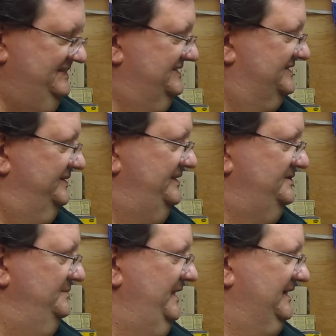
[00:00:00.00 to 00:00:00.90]
So they
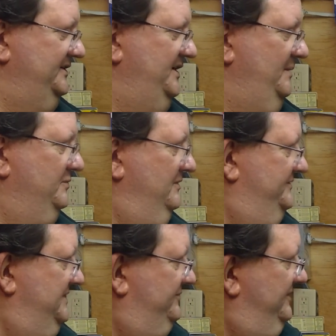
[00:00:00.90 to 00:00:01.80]
do make a number
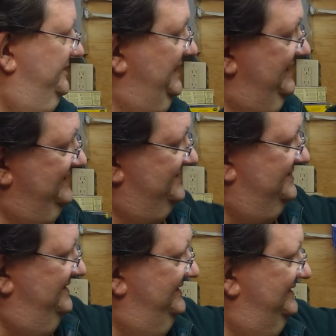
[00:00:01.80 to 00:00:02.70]
of different things.